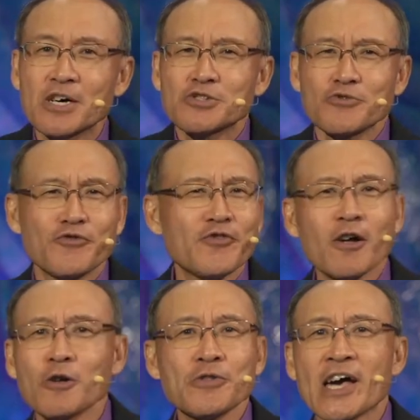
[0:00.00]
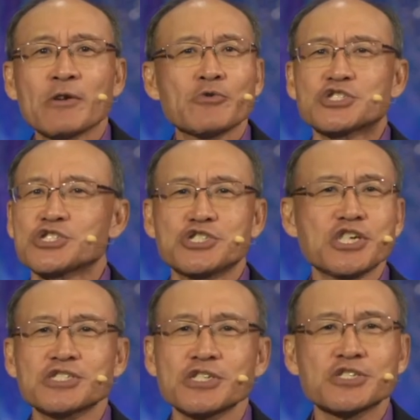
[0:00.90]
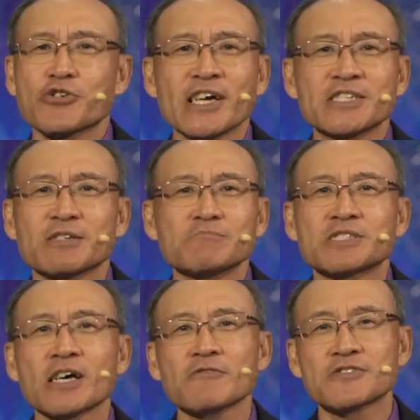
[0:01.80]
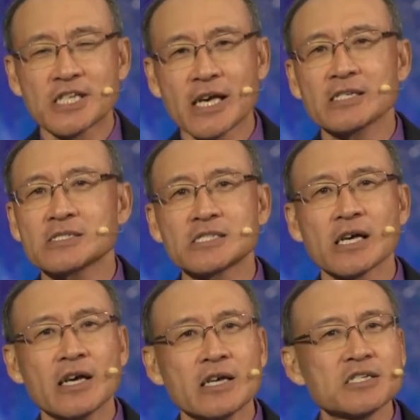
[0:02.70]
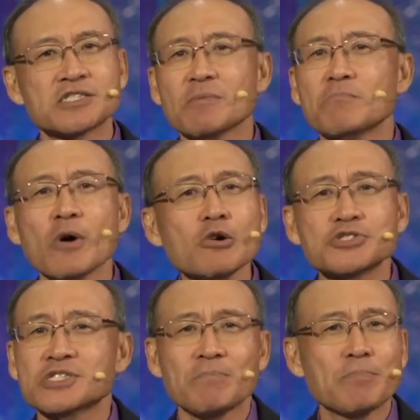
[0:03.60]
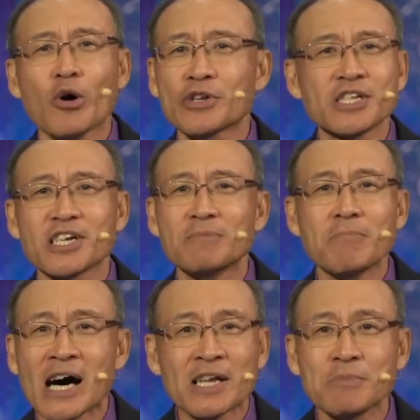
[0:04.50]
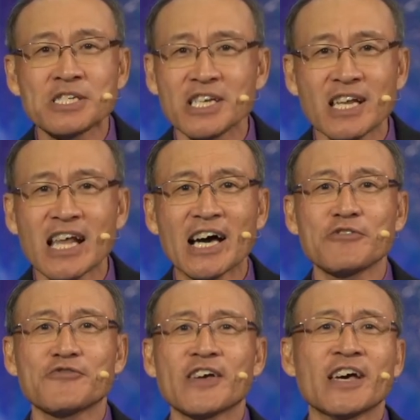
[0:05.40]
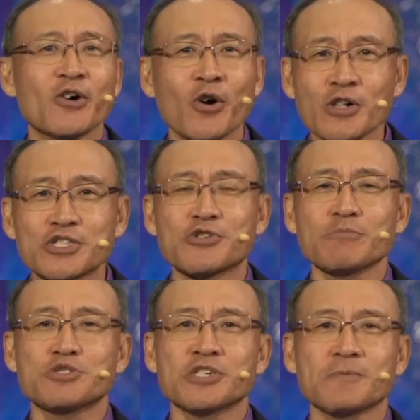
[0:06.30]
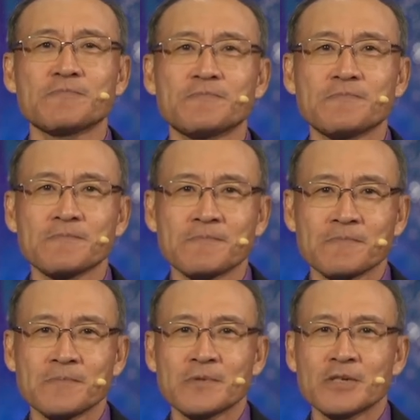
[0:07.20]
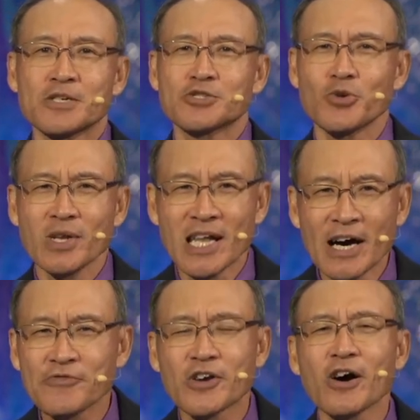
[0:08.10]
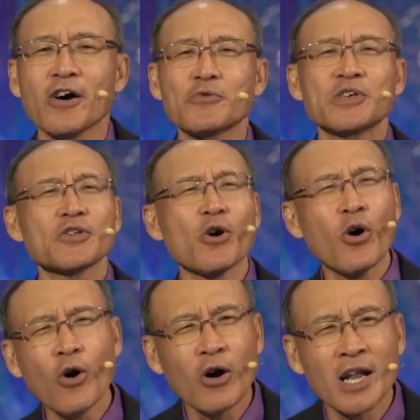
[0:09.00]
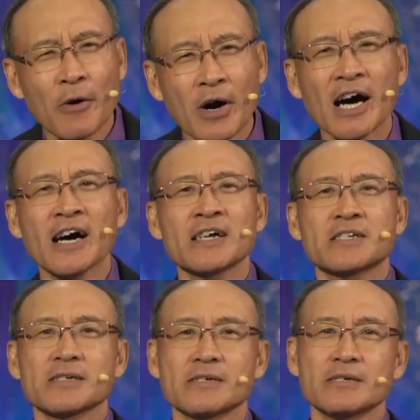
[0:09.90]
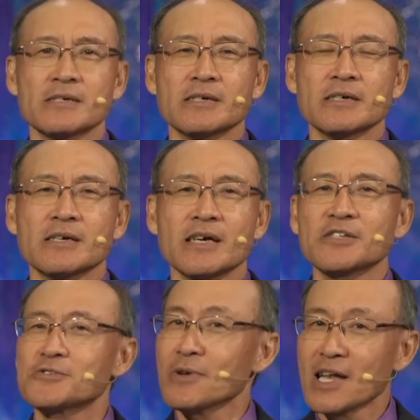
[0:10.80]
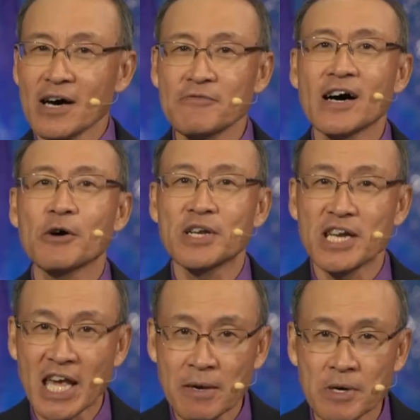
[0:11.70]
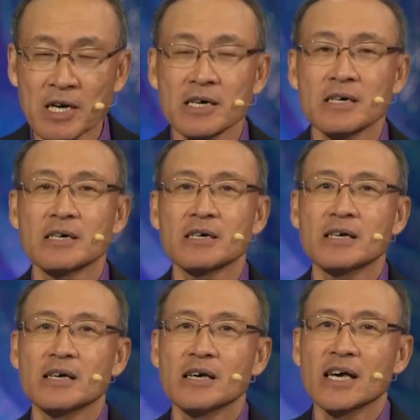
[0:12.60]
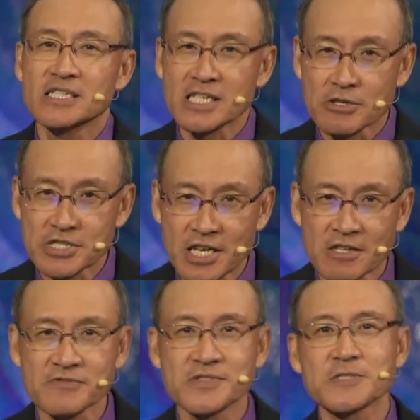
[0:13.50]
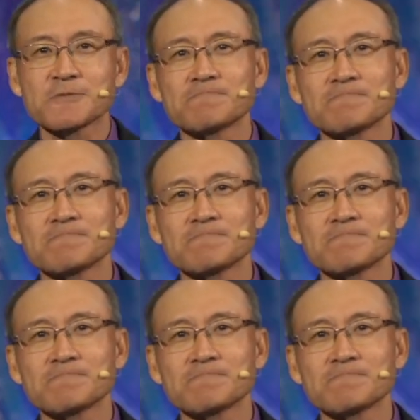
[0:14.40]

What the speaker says: To follow that which Jesus Christ himself says is the most important commandment in life and all Scripture. To love God with all our heart and to love our neighbor as ourselves.